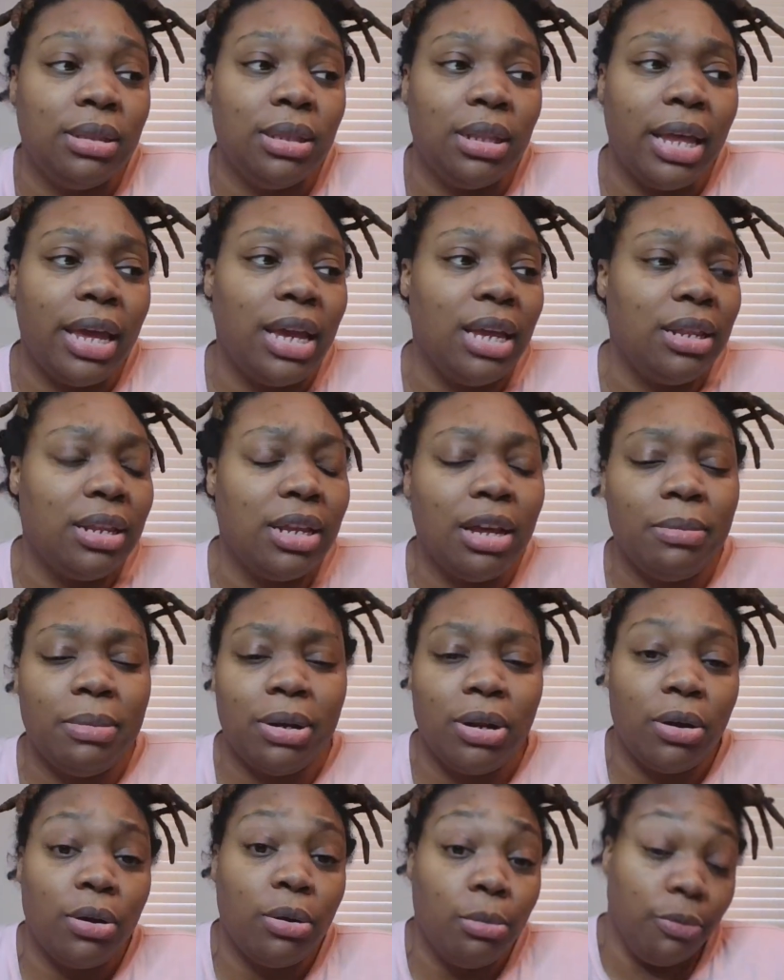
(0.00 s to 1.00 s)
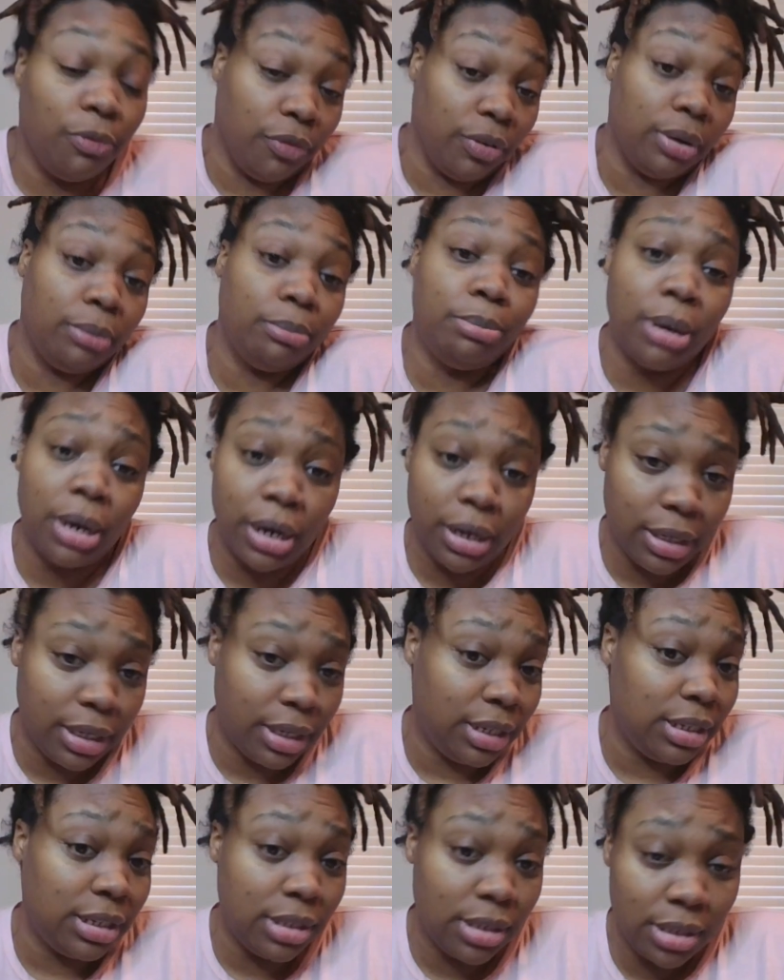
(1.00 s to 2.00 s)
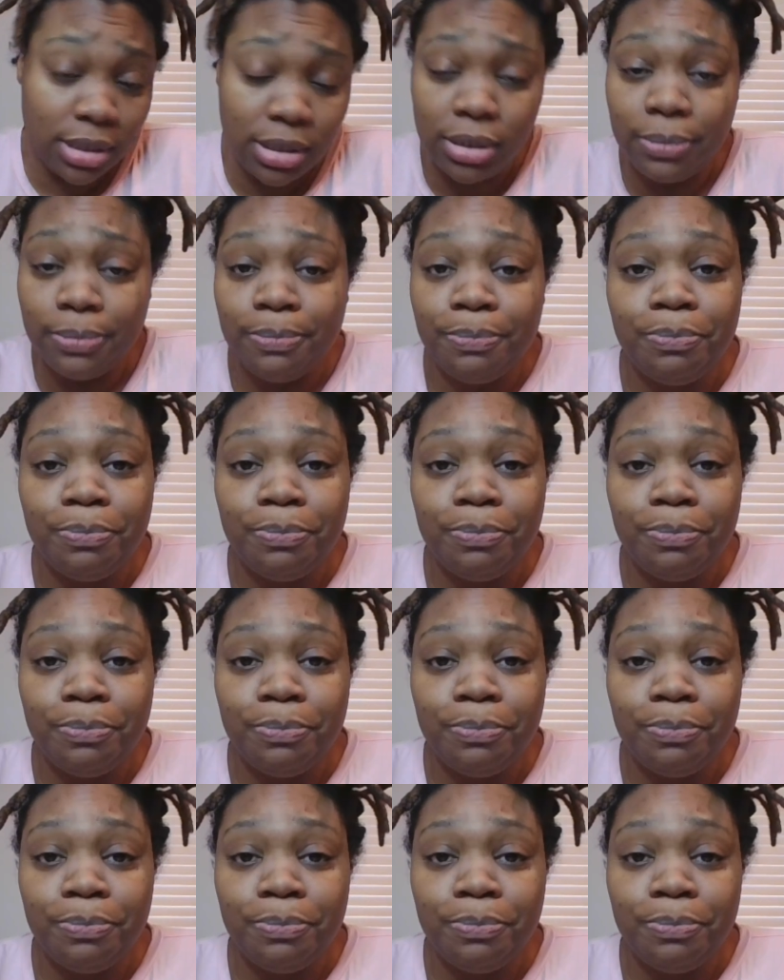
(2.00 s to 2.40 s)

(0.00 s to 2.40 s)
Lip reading: late coming home from parties,